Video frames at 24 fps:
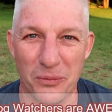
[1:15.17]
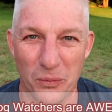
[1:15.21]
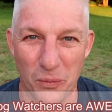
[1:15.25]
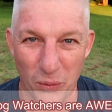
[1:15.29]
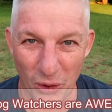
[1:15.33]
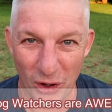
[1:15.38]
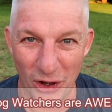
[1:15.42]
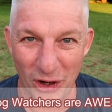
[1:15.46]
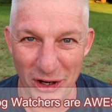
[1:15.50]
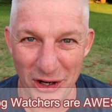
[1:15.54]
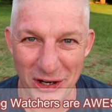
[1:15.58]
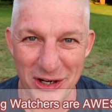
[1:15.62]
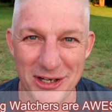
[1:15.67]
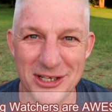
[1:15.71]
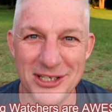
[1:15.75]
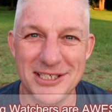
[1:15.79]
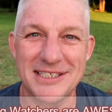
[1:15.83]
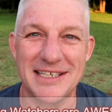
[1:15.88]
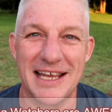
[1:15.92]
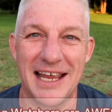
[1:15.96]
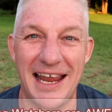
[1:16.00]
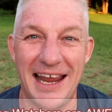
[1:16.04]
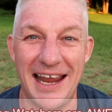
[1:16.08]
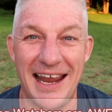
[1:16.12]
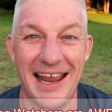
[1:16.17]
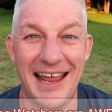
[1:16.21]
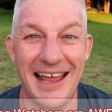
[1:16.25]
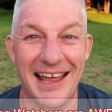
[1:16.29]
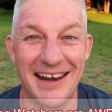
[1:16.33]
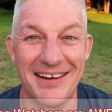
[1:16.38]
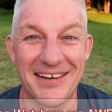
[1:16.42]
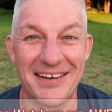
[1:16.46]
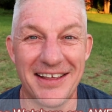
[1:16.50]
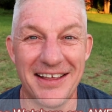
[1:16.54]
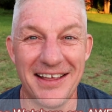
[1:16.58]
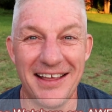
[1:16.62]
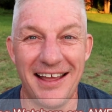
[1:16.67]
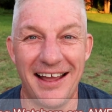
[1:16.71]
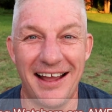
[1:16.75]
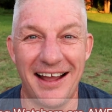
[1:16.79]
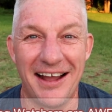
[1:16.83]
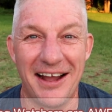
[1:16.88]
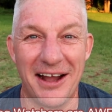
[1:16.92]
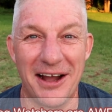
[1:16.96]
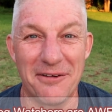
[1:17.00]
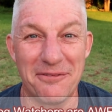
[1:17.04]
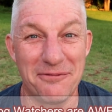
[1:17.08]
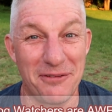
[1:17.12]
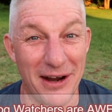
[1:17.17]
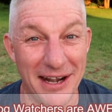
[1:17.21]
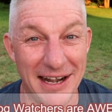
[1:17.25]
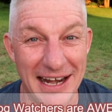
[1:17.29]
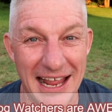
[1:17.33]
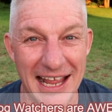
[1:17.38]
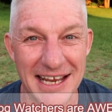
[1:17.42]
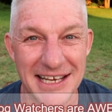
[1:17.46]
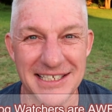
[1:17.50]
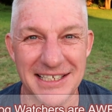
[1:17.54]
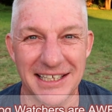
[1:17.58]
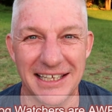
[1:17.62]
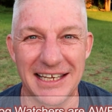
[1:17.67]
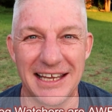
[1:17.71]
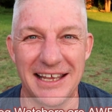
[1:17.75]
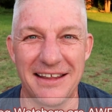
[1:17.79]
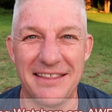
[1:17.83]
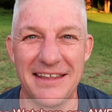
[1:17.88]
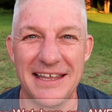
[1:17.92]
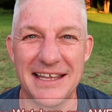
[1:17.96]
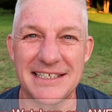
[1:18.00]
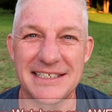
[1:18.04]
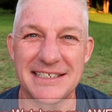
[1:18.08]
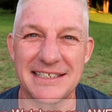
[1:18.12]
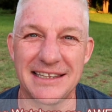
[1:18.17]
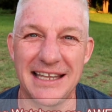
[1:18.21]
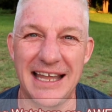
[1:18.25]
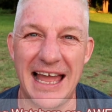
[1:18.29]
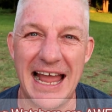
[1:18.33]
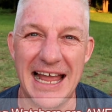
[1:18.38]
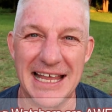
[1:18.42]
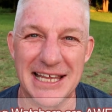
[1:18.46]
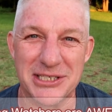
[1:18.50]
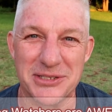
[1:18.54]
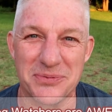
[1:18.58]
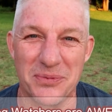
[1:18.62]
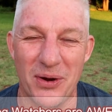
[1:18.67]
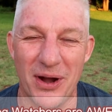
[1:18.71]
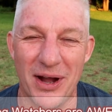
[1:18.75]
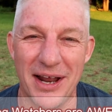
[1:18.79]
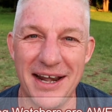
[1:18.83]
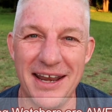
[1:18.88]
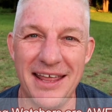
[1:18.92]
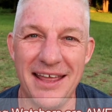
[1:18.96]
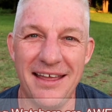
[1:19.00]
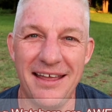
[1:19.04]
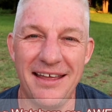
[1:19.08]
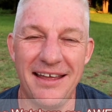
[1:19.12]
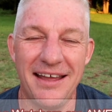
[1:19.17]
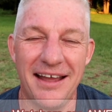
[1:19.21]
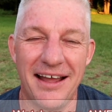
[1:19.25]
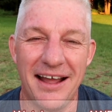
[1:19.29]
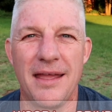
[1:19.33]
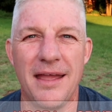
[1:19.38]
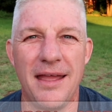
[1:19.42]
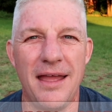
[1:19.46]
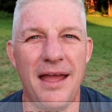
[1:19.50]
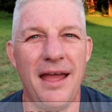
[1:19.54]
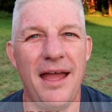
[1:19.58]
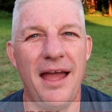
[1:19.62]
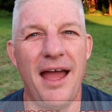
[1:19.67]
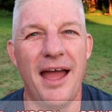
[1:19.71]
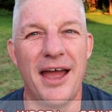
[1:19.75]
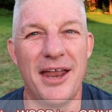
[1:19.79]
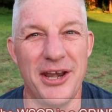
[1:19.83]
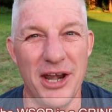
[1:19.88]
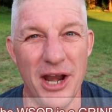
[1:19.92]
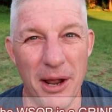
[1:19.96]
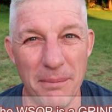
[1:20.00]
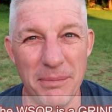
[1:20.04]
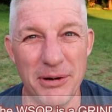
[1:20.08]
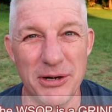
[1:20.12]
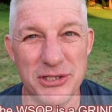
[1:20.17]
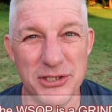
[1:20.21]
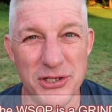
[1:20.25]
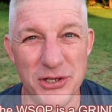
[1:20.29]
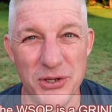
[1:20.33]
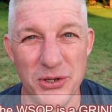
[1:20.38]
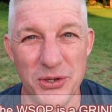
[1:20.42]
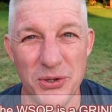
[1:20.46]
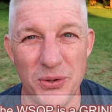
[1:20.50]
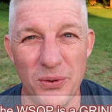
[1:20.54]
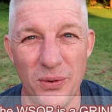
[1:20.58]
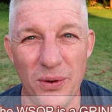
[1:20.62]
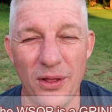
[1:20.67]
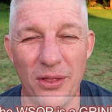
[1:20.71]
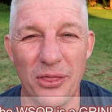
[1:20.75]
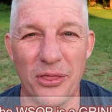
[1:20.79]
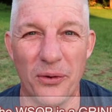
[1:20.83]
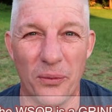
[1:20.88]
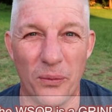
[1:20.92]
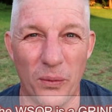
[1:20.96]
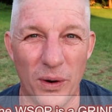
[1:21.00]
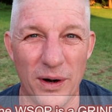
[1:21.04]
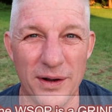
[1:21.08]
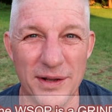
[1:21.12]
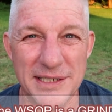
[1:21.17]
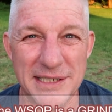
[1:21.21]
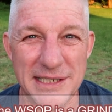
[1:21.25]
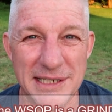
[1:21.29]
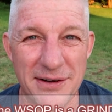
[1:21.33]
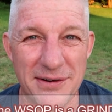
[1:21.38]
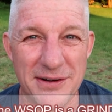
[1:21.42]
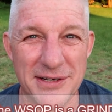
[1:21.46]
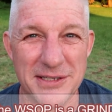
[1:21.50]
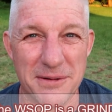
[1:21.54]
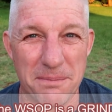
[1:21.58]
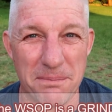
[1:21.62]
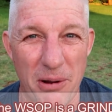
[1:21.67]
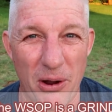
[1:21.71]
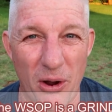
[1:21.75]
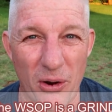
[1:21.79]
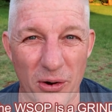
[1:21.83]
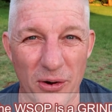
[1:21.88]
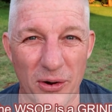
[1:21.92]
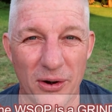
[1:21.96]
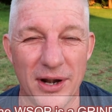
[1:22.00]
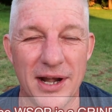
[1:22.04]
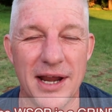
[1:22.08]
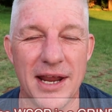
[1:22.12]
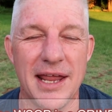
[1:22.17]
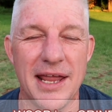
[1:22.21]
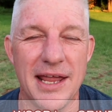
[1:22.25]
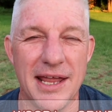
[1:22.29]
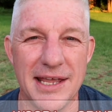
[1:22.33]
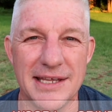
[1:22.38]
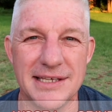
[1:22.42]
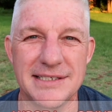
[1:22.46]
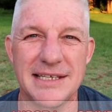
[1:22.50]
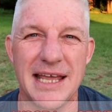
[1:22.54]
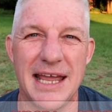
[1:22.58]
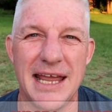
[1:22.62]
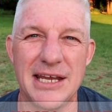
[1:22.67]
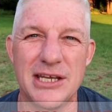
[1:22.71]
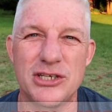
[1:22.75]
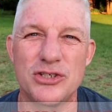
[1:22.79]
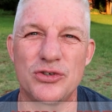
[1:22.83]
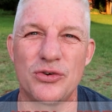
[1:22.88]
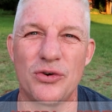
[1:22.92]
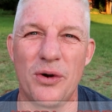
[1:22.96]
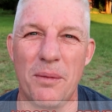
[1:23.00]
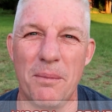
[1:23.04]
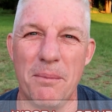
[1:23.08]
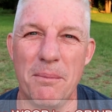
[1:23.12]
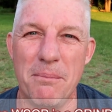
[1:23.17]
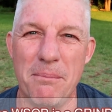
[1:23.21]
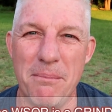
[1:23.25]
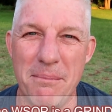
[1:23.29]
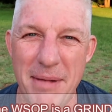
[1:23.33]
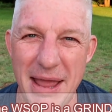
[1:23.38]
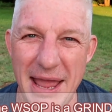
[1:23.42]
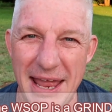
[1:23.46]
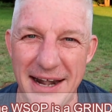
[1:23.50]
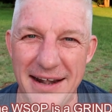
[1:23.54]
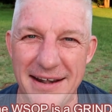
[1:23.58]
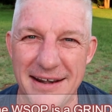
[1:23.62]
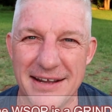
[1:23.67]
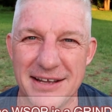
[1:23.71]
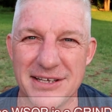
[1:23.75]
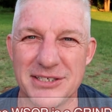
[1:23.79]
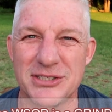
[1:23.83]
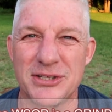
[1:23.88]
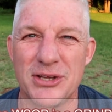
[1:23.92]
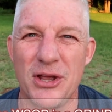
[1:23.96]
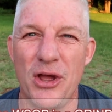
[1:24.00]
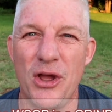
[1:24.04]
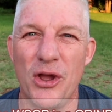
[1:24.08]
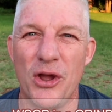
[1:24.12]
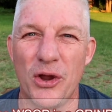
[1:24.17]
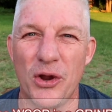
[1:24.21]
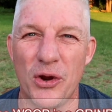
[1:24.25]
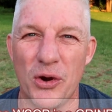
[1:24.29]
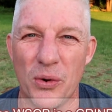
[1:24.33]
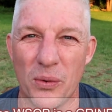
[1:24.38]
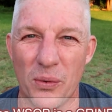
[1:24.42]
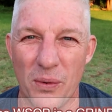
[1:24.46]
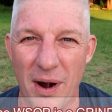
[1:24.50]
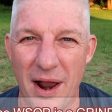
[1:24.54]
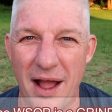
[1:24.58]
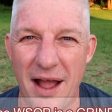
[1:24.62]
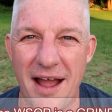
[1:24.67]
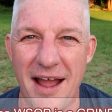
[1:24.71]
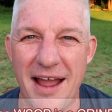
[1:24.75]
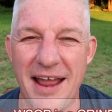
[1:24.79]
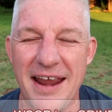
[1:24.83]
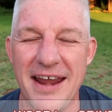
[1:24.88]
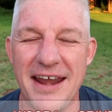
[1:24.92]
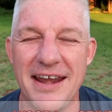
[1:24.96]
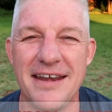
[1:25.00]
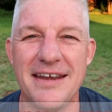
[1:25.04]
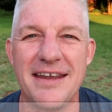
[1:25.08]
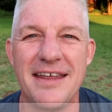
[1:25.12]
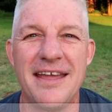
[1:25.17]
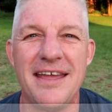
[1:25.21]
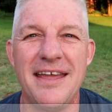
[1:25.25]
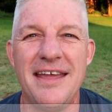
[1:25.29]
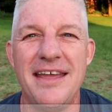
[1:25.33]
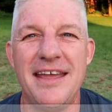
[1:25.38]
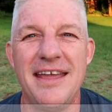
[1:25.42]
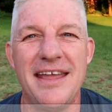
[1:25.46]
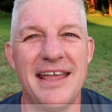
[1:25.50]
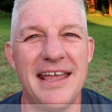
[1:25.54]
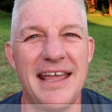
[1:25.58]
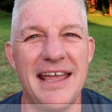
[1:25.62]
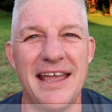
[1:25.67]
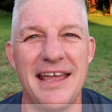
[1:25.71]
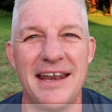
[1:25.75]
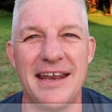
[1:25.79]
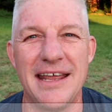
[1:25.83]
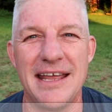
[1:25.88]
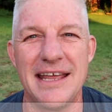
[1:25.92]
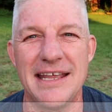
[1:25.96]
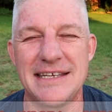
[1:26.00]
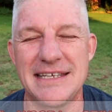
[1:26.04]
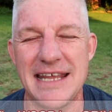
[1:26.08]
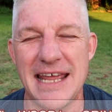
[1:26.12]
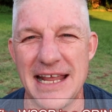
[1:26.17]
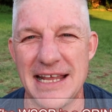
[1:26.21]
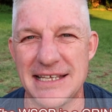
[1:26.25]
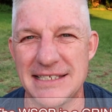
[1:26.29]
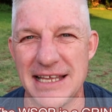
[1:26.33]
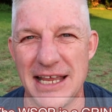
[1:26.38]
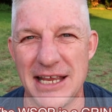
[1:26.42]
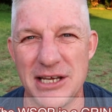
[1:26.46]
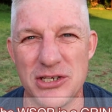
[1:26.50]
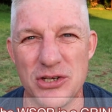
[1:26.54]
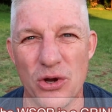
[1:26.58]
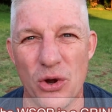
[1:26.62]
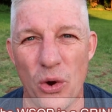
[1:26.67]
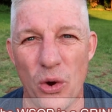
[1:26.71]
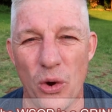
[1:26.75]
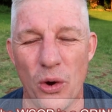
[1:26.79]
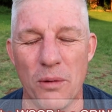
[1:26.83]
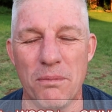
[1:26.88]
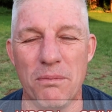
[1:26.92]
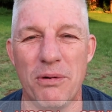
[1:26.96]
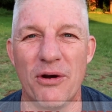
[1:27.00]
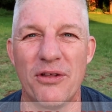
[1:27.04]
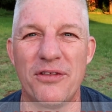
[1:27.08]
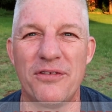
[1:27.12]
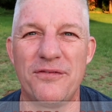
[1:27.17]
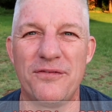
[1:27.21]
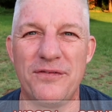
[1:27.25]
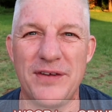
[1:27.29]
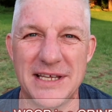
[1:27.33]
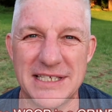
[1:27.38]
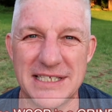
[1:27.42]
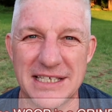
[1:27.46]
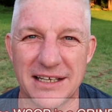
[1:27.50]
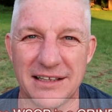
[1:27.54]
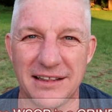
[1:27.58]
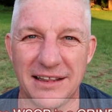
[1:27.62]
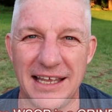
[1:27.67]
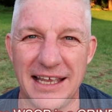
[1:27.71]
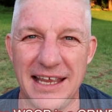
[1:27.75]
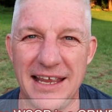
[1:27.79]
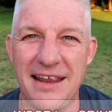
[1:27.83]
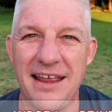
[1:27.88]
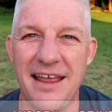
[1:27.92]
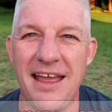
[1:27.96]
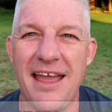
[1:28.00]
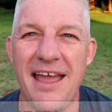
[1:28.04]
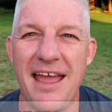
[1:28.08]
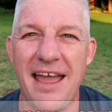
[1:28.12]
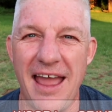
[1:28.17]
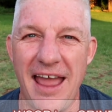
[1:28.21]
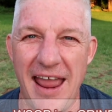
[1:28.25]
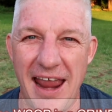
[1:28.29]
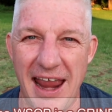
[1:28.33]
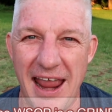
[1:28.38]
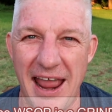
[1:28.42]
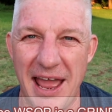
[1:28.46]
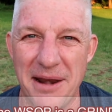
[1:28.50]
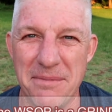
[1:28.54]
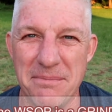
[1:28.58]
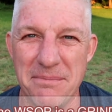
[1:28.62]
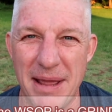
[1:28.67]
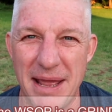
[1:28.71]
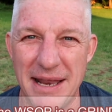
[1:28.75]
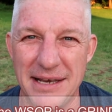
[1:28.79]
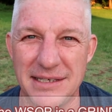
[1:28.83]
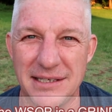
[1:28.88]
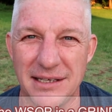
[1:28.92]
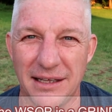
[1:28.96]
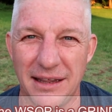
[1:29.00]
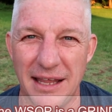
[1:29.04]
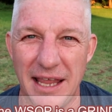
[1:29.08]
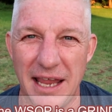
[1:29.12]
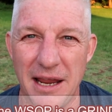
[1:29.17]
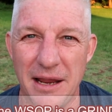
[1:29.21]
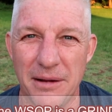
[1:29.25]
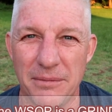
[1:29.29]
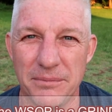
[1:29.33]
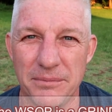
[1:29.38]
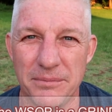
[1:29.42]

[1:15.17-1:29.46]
words and uh, financially in this last one. Number two, the World Series of Poker is a tremendous grind. It, it takes a toll both physically and mentally.